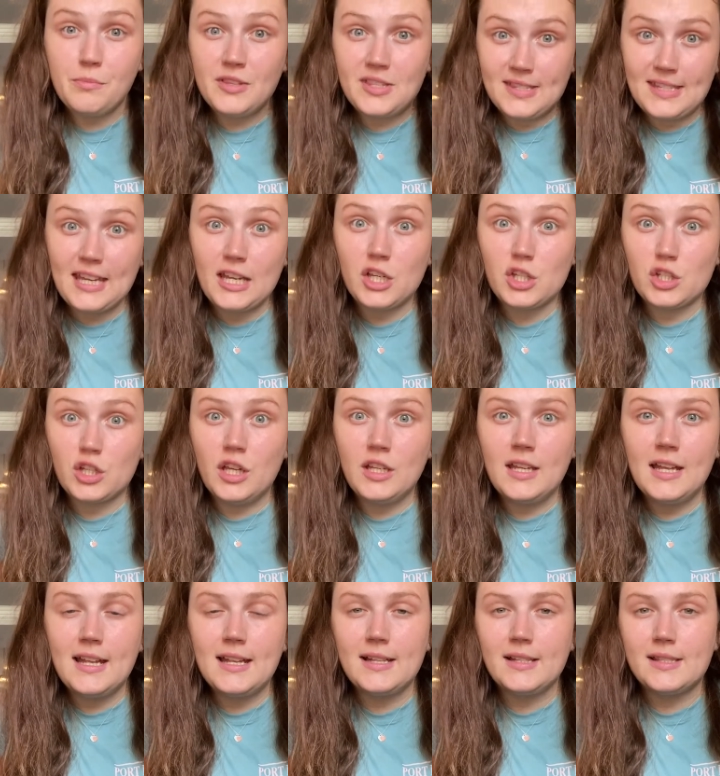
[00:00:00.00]
station
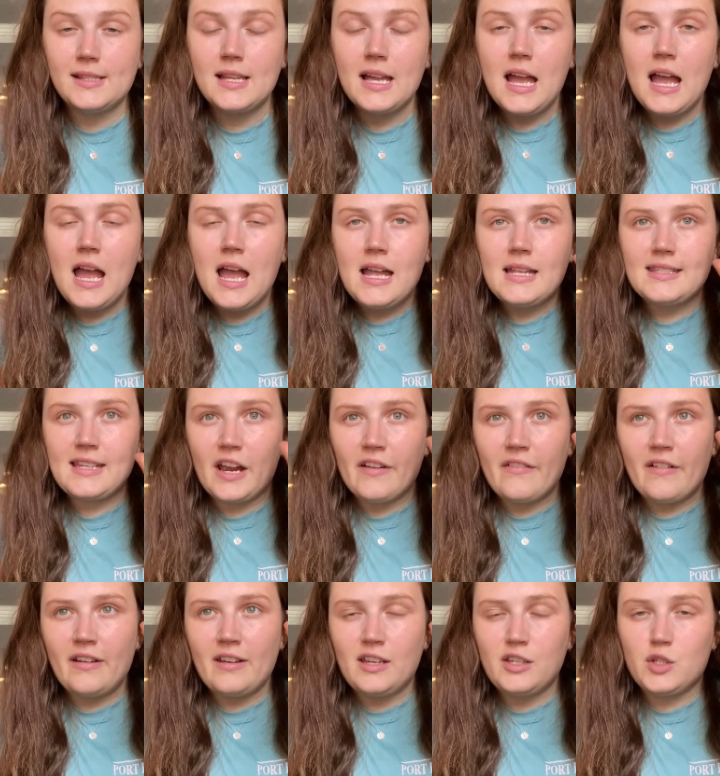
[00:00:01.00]
it's
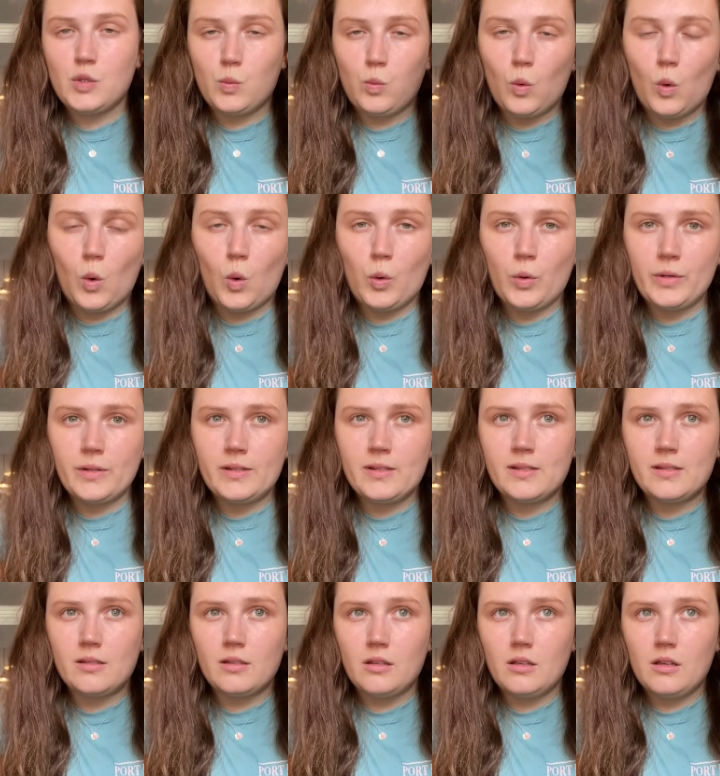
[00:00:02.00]
directly
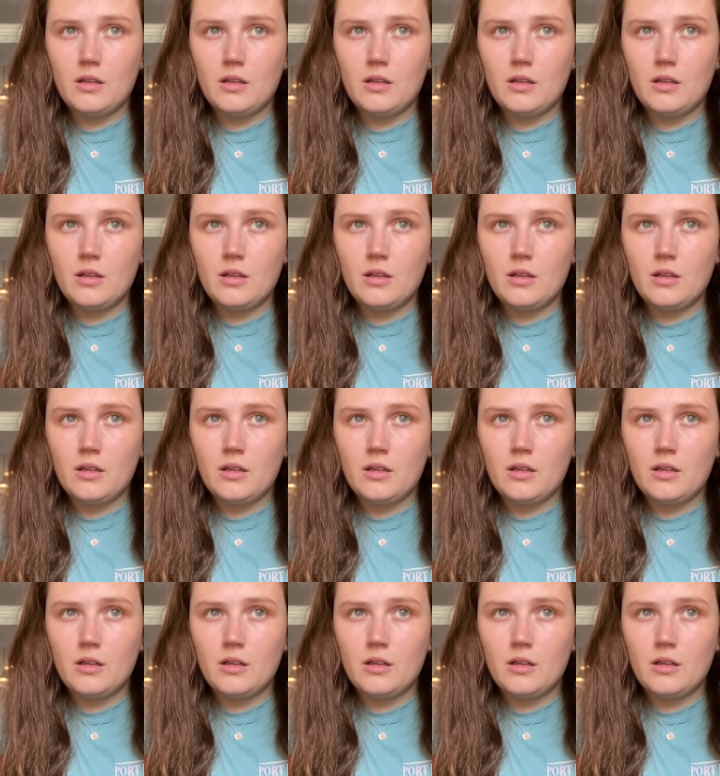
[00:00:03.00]
towards